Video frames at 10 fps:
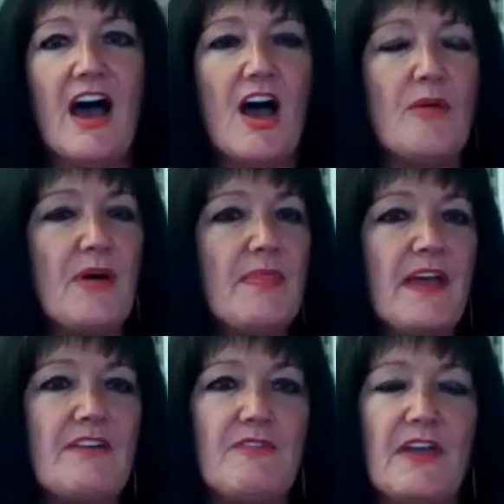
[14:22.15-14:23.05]
Um, and
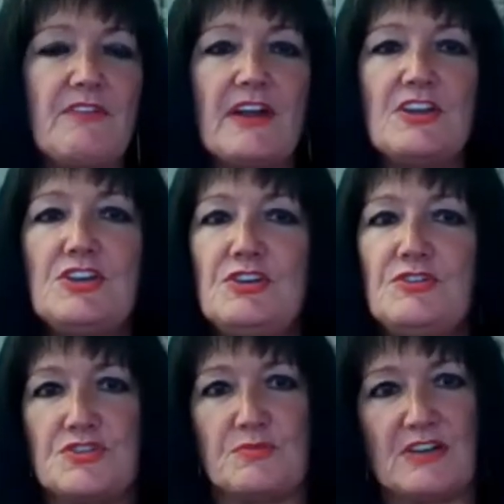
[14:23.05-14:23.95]
they, they've had a
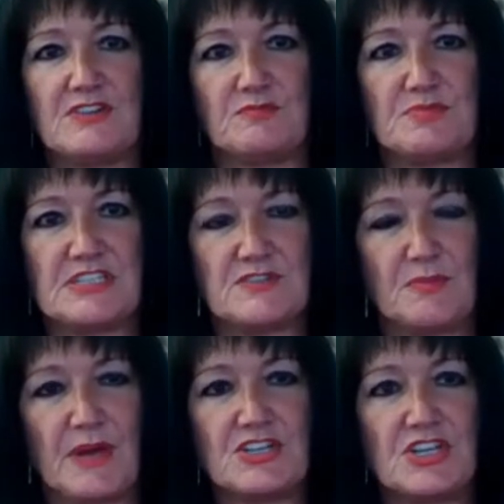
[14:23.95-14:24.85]
huge amount of
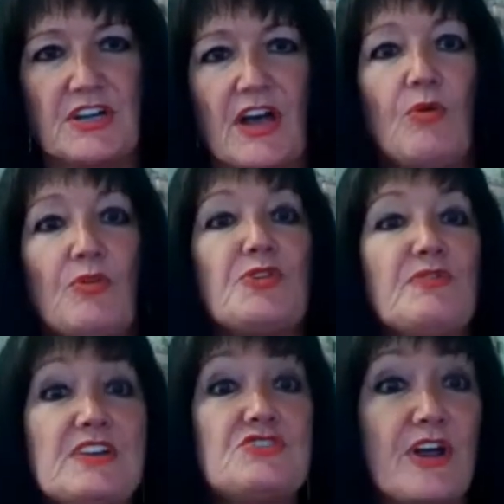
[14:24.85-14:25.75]
participation or sort
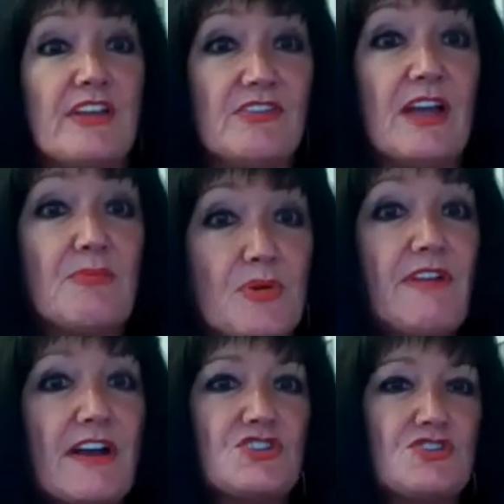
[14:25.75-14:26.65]
of interest and
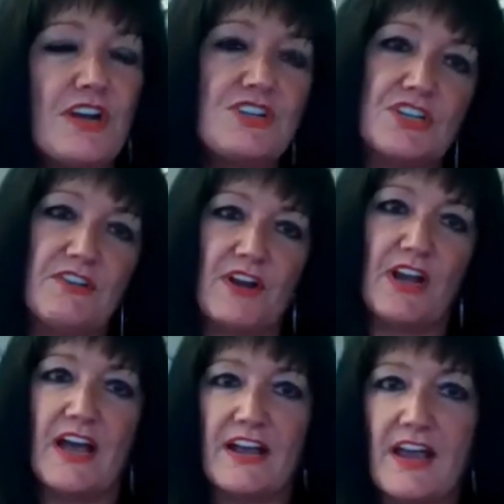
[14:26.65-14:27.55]
pre-registration, if you
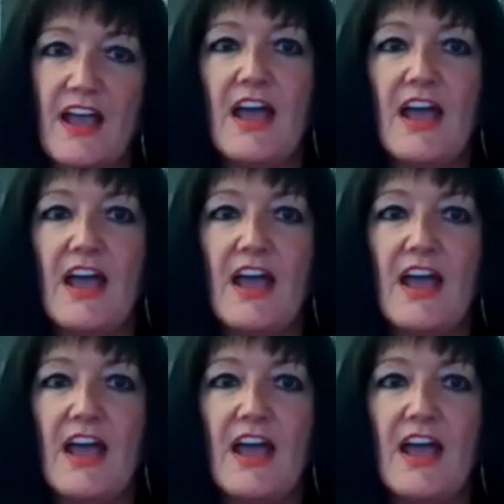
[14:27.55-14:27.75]
like.